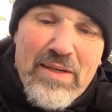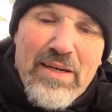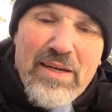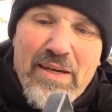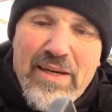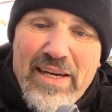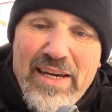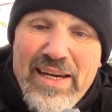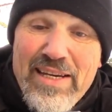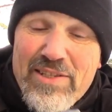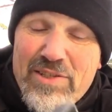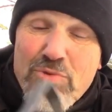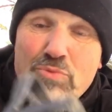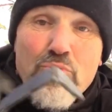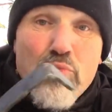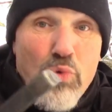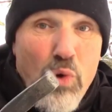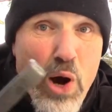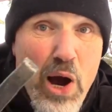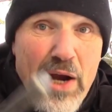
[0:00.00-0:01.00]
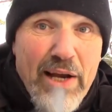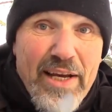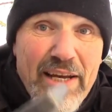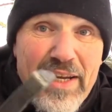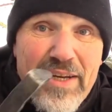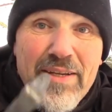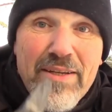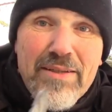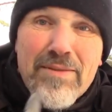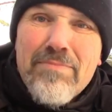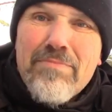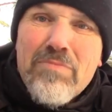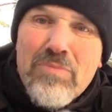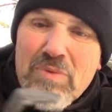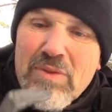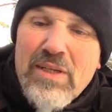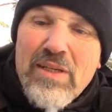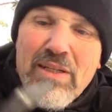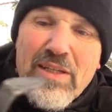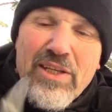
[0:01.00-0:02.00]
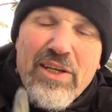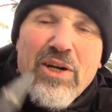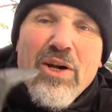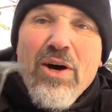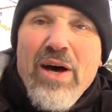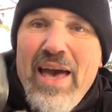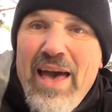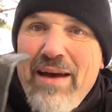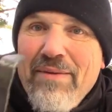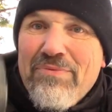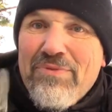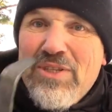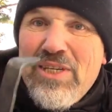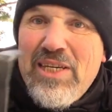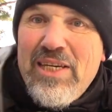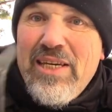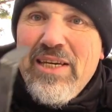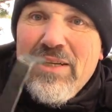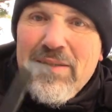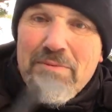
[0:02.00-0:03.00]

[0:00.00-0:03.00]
It's rugged, little hefty,